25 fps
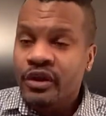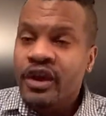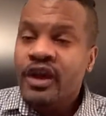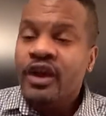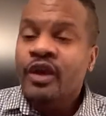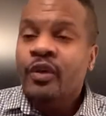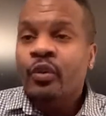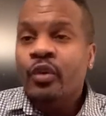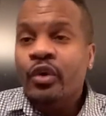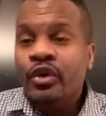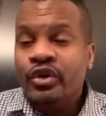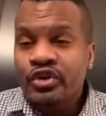
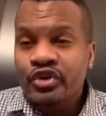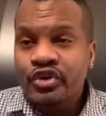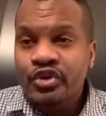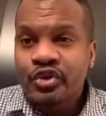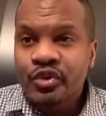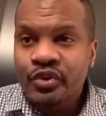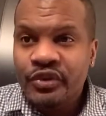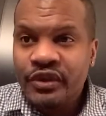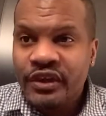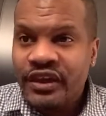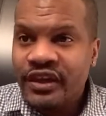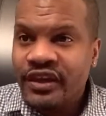What do you
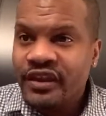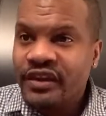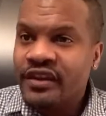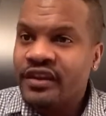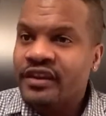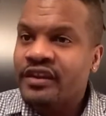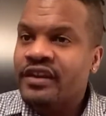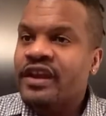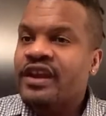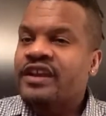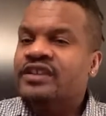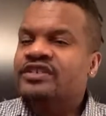need? And
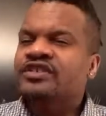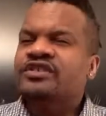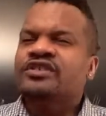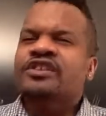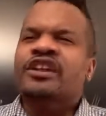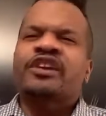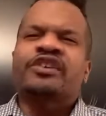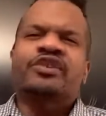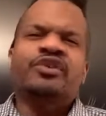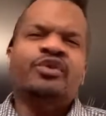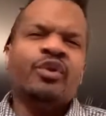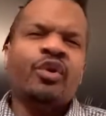Nancy's like,
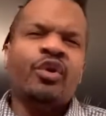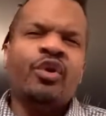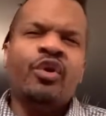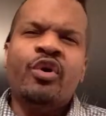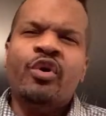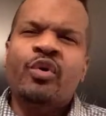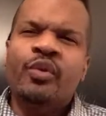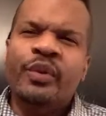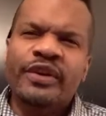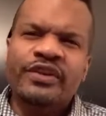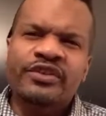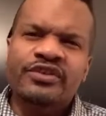you
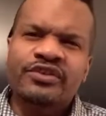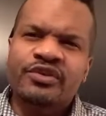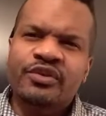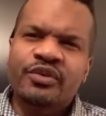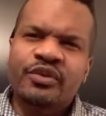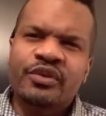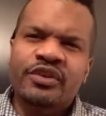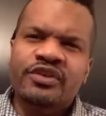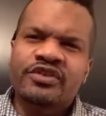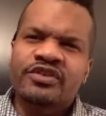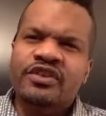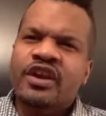always do
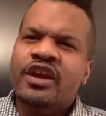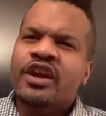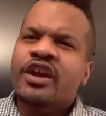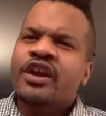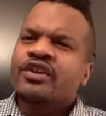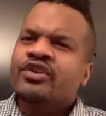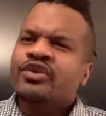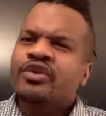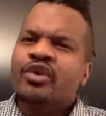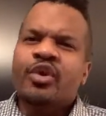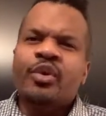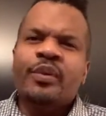this.
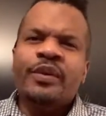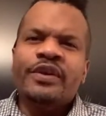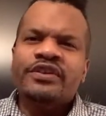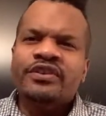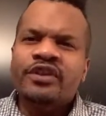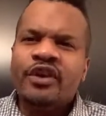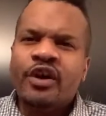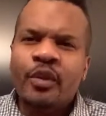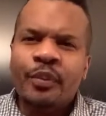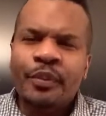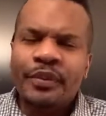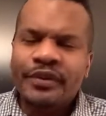You're always
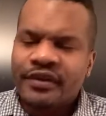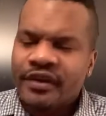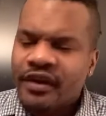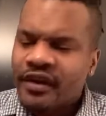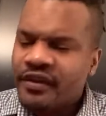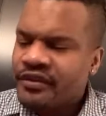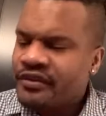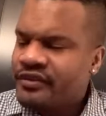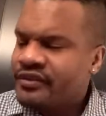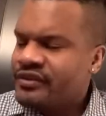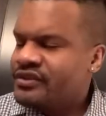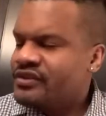helping
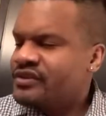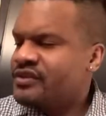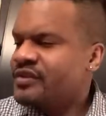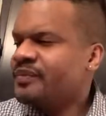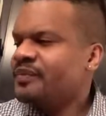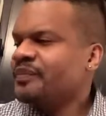others.